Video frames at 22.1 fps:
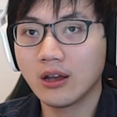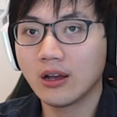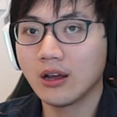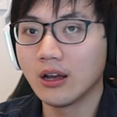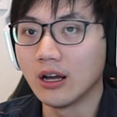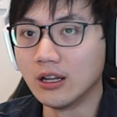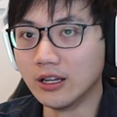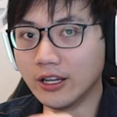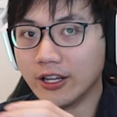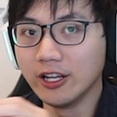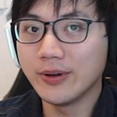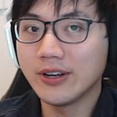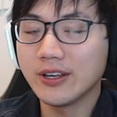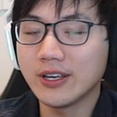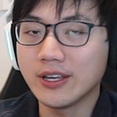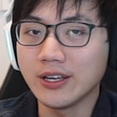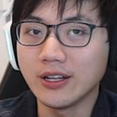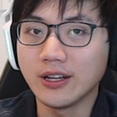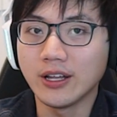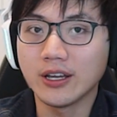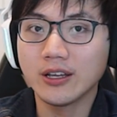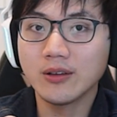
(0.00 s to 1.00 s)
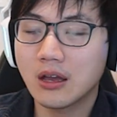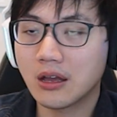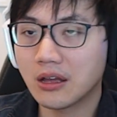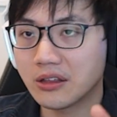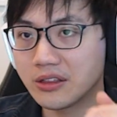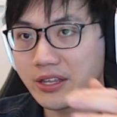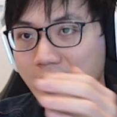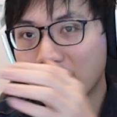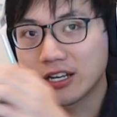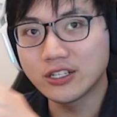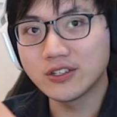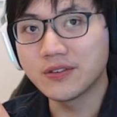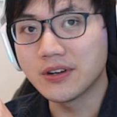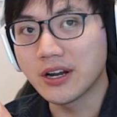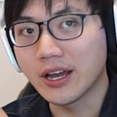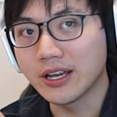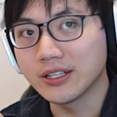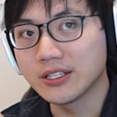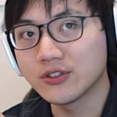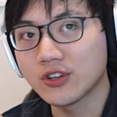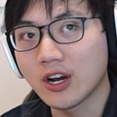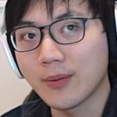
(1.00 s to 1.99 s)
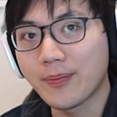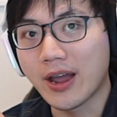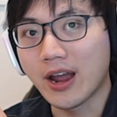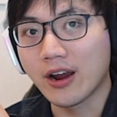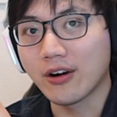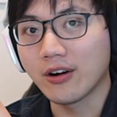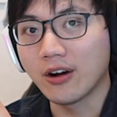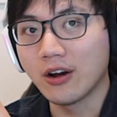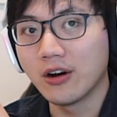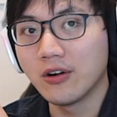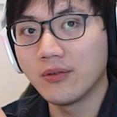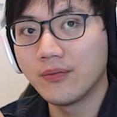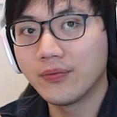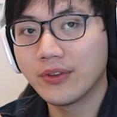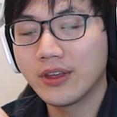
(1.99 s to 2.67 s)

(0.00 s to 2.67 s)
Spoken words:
A little bit of healing, the Edge of Night to drop aggro,